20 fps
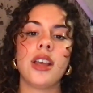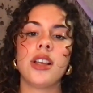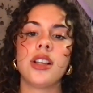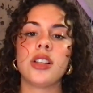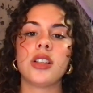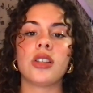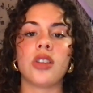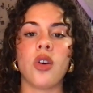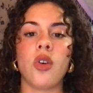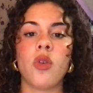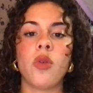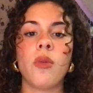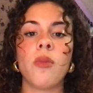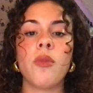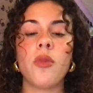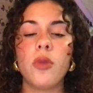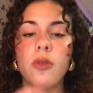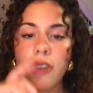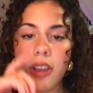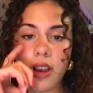So
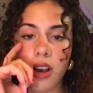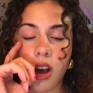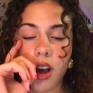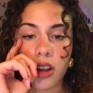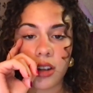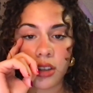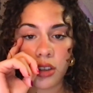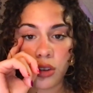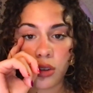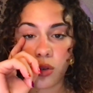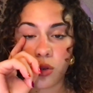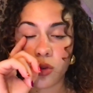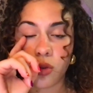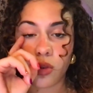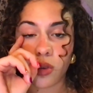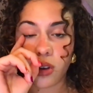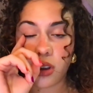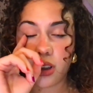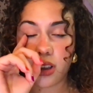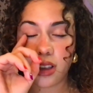moving on
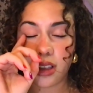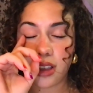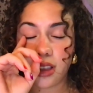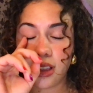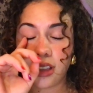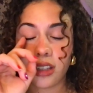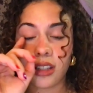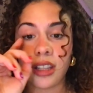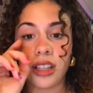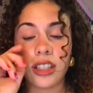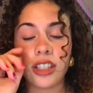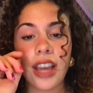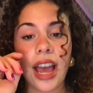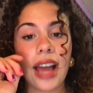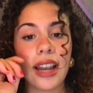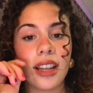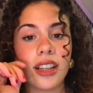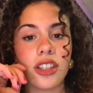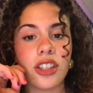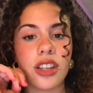to the
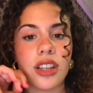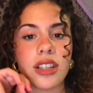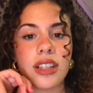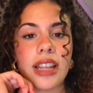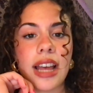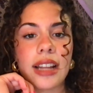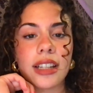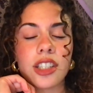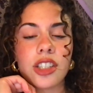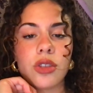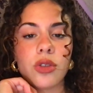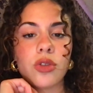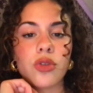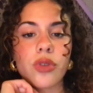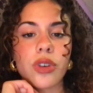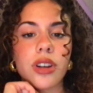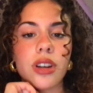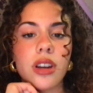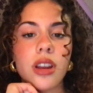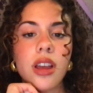challenges that
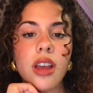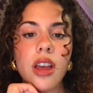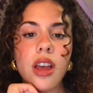children